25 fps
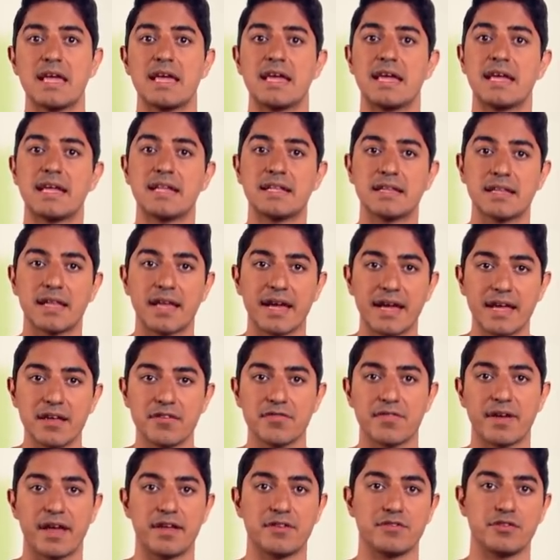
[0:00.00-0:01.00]
In life,
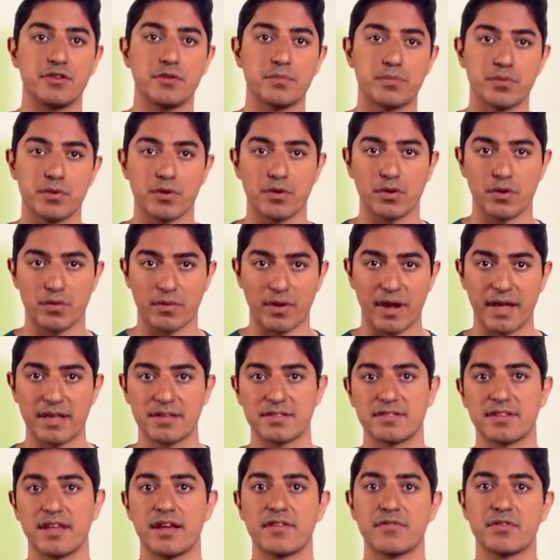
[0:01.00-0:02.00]
as you
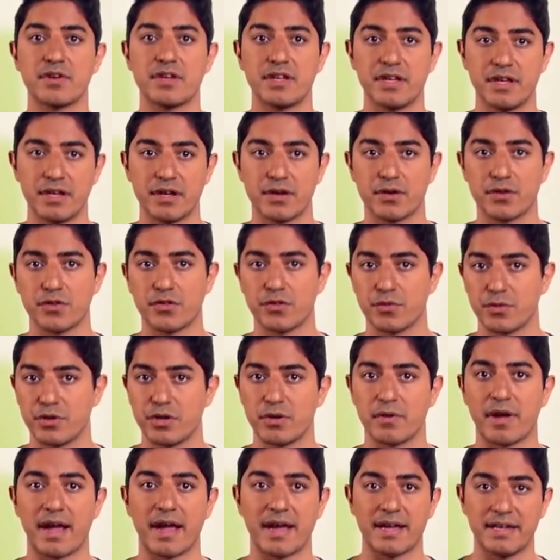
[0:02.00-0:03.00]
progress every year through
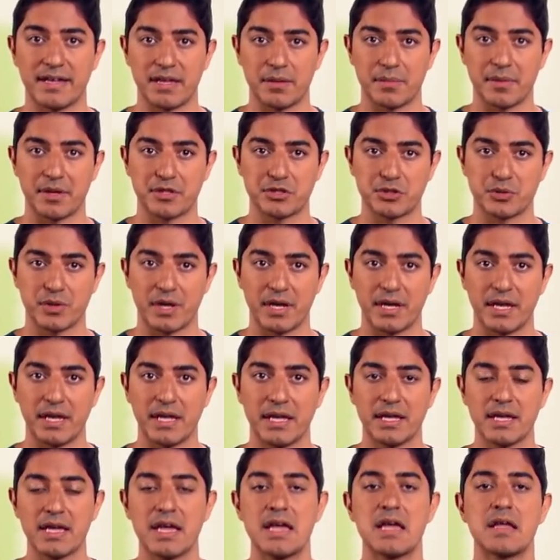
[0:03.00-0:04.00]
your academic
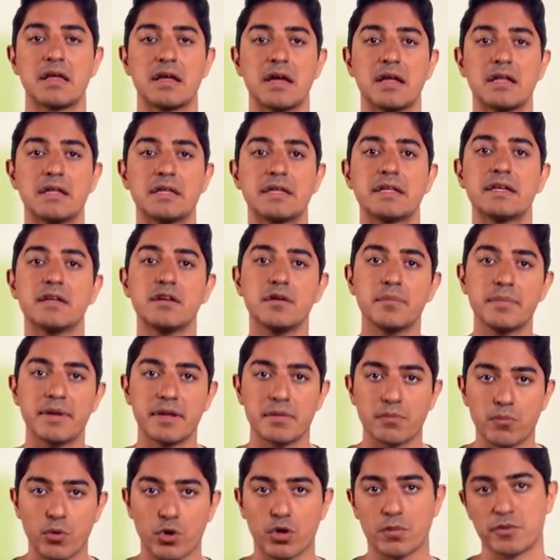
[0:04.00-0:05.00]
training, a little bit
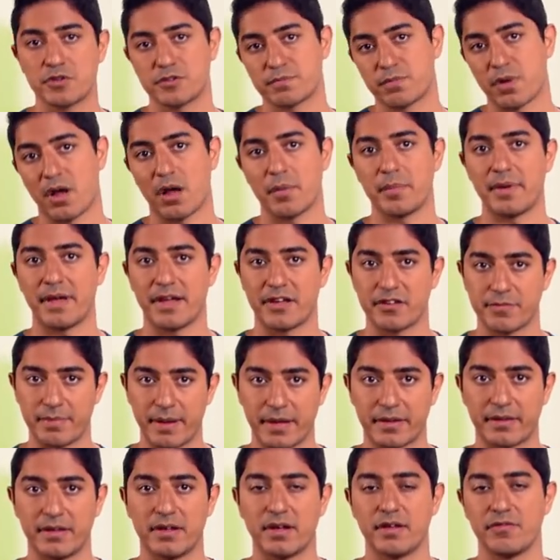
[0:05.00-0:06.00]
more was probably
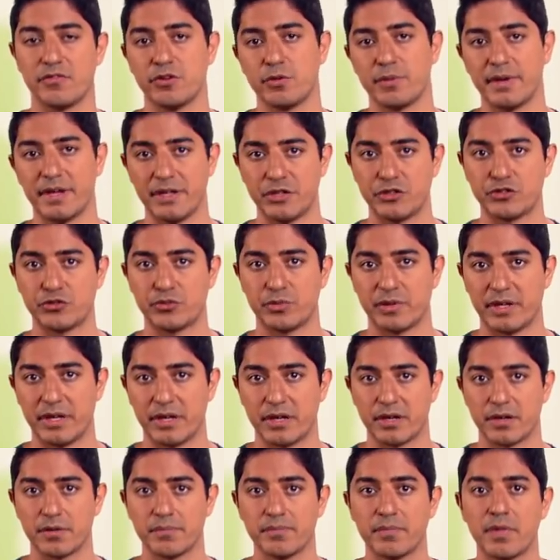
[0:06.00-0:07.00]
expected of you each
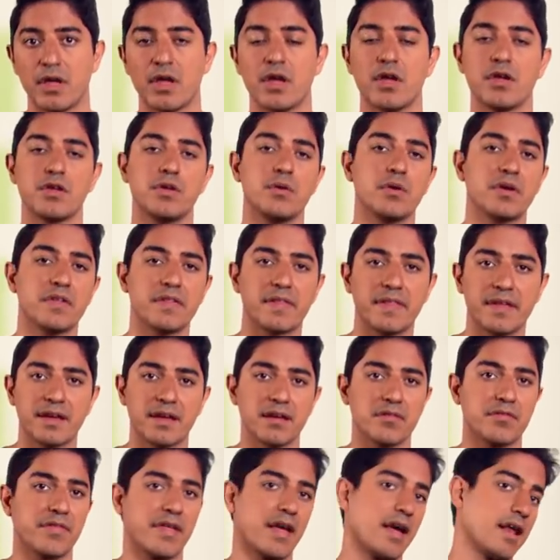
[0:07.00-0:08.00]
year. You can think
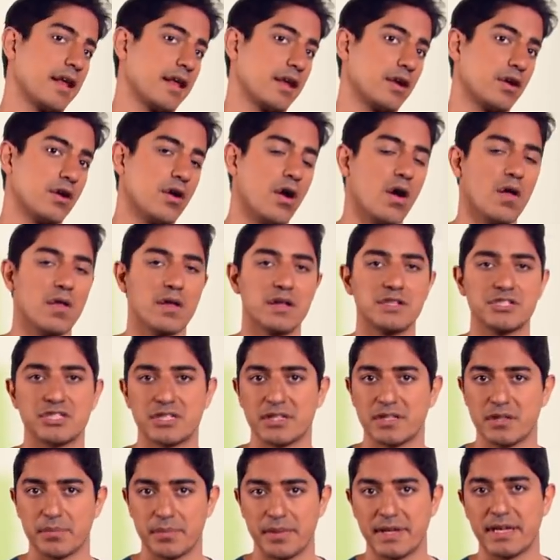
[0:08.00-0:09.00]
of that in college and in
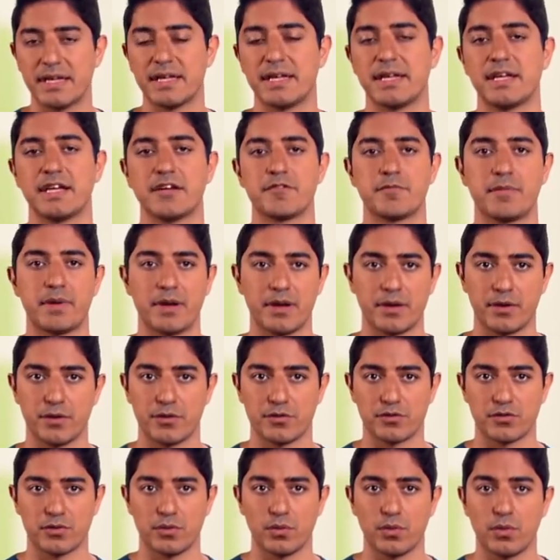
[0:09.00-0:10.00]
the beginning of medical
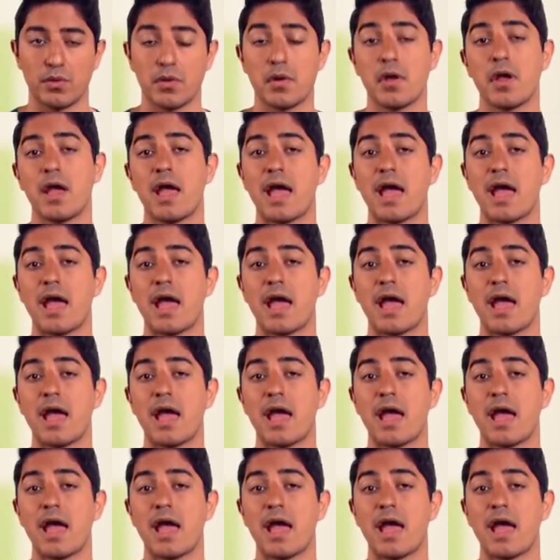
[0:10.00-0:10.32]
school.